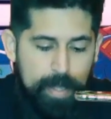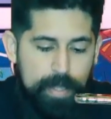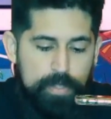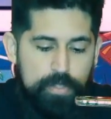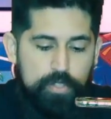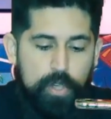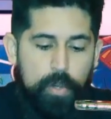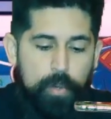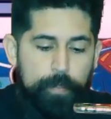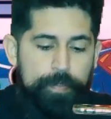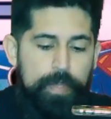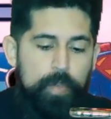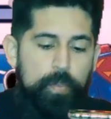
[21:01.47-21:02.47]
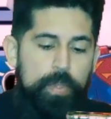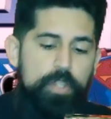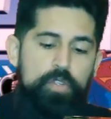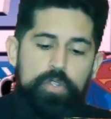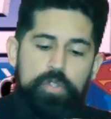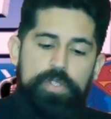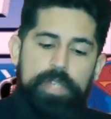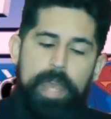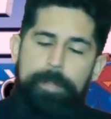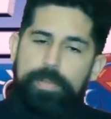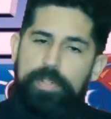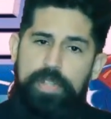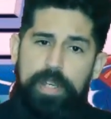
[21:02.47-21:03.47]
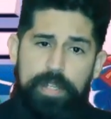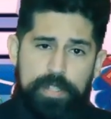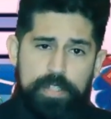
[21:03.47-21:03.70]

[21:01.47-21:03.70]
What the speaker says: So when you use hypersonic